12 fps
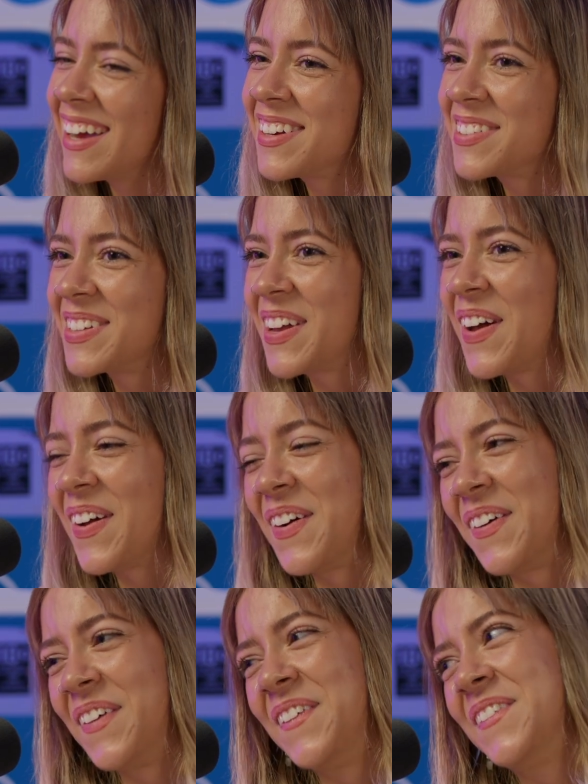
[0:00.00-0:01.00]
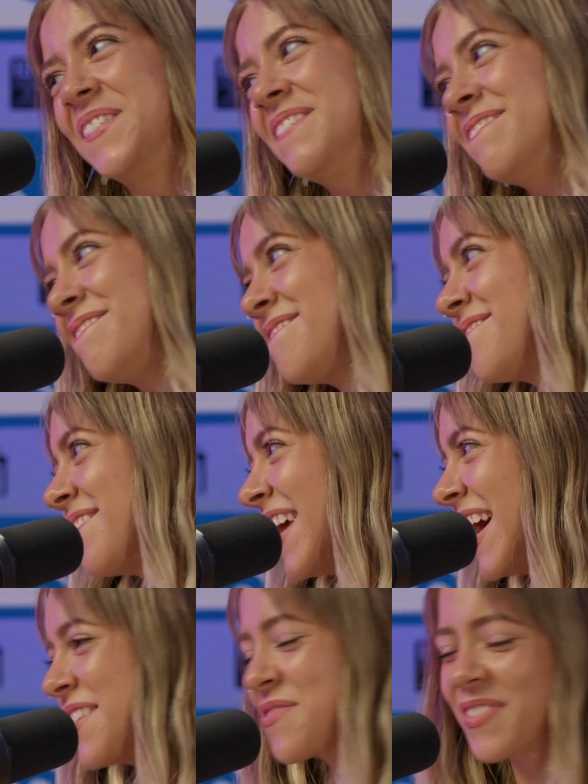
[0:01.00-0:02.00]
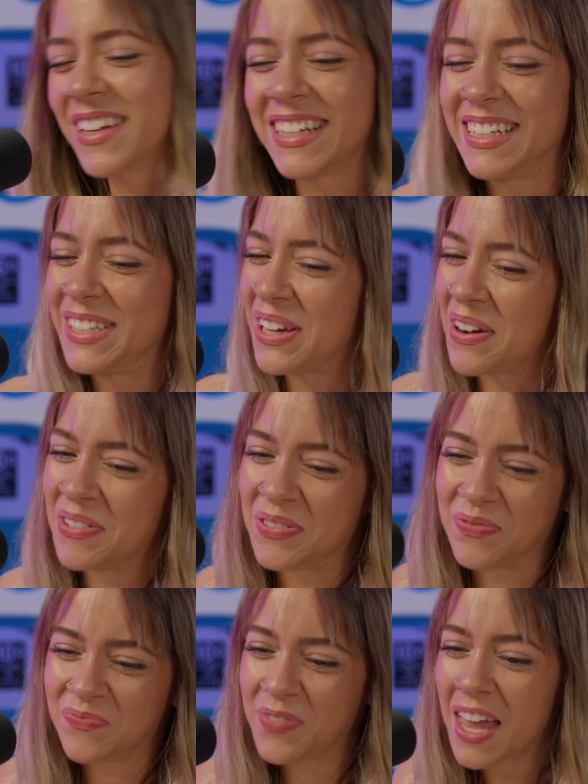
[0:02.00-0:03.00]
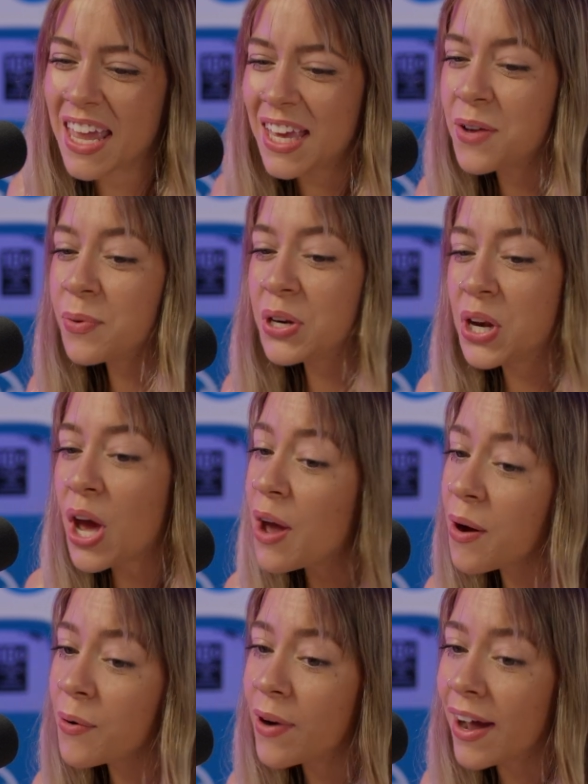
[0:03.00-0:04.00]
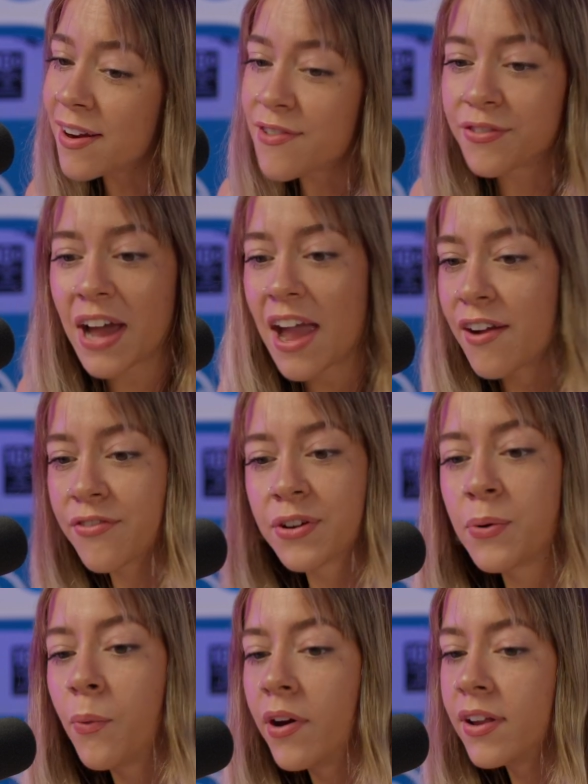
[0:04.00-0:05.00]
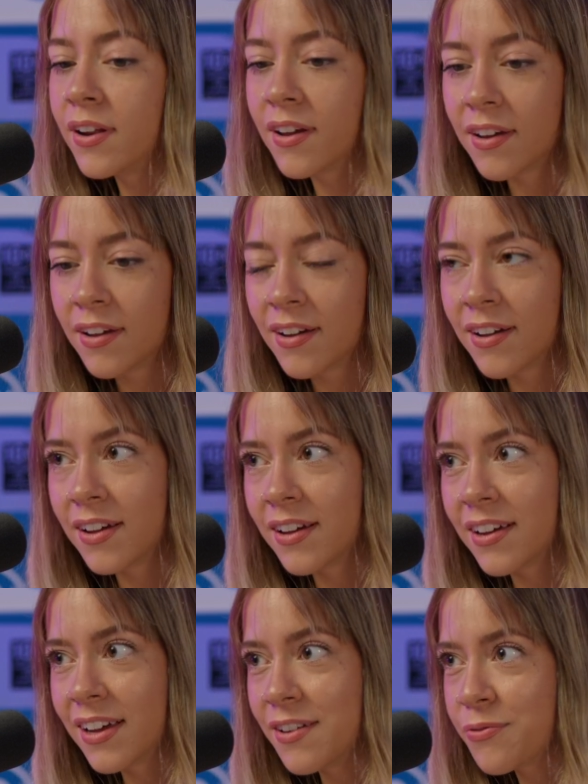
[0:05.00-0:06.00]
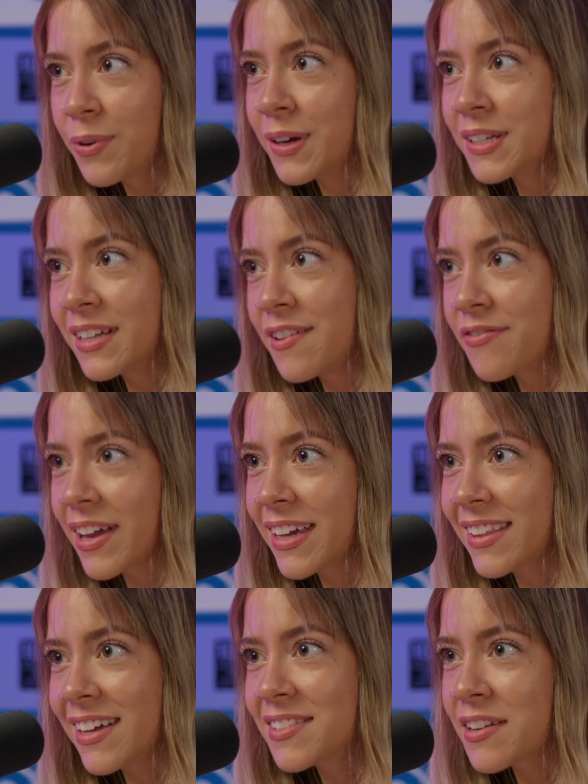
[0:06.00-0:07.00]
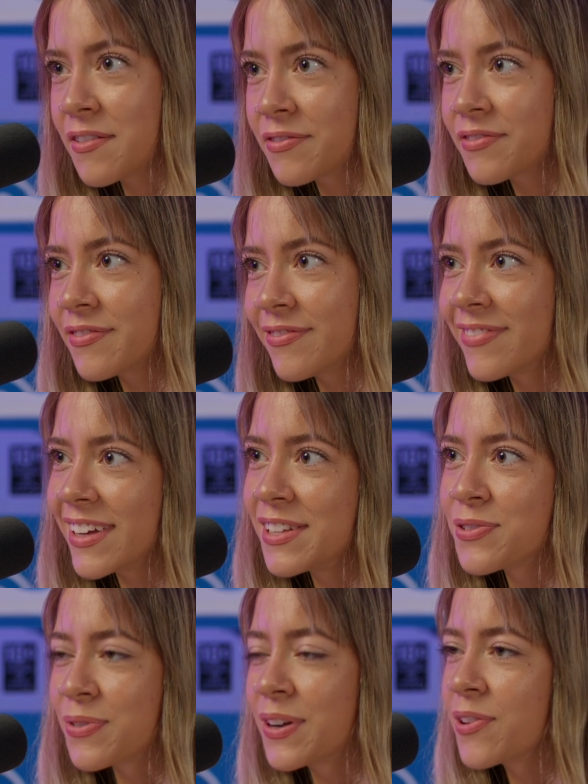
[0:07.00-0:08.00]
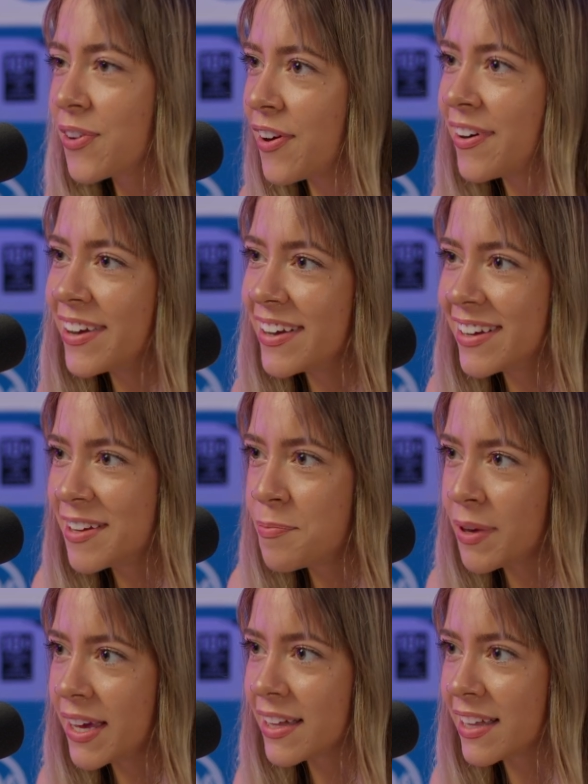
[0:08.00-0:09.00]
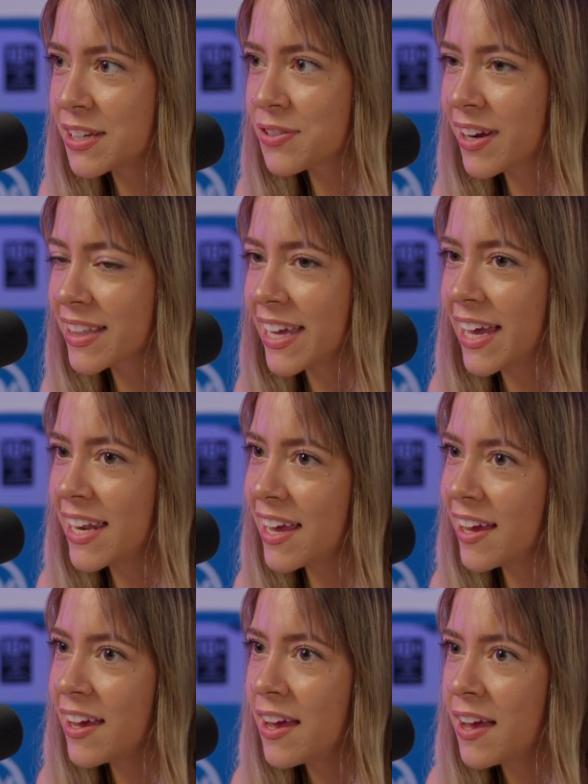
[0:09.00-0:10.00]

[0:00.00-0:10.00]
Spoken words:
I don't know. I really don't. He would know out of everyone if like that stuff is real or not, being like directly in it.